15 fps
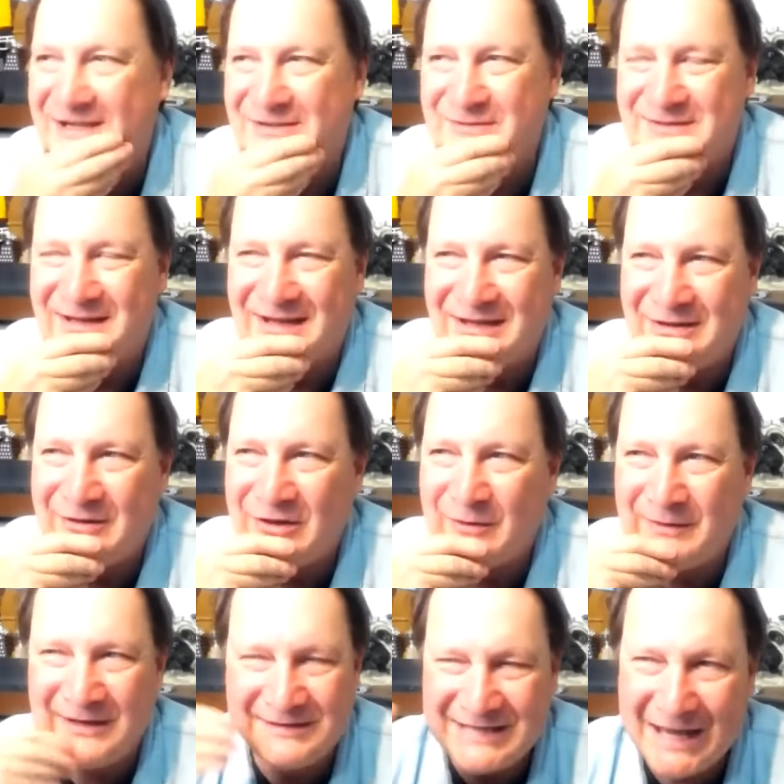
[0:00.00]
like a year ago. But
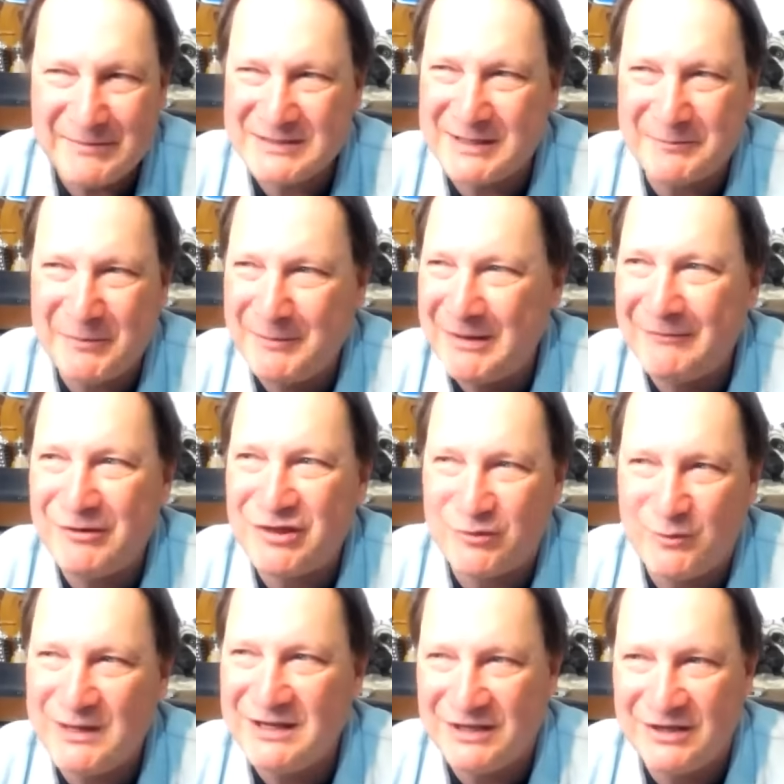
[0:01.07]
this happens like maybe every 3
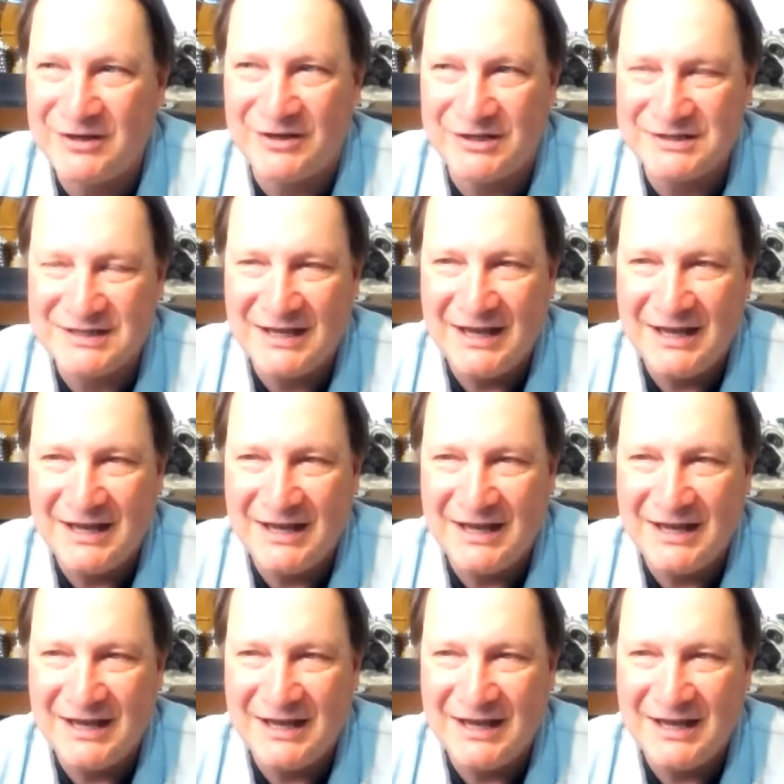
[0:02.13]
years.